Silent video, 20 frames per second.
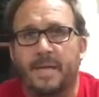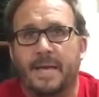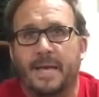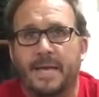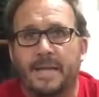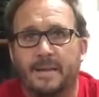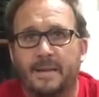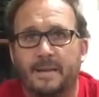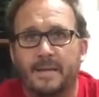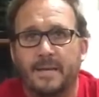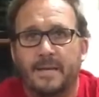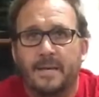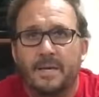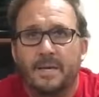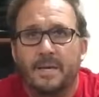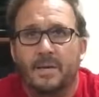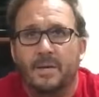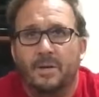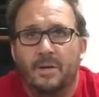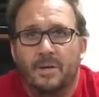
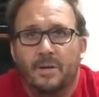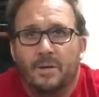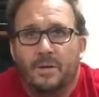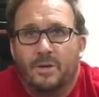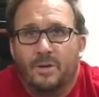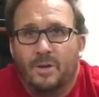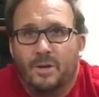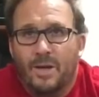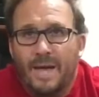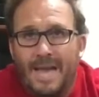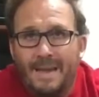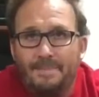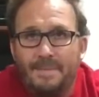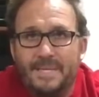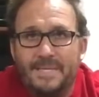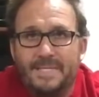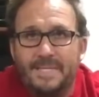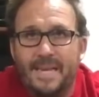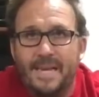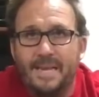And happy
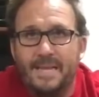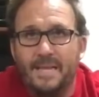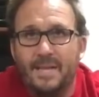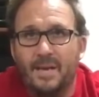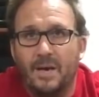skating,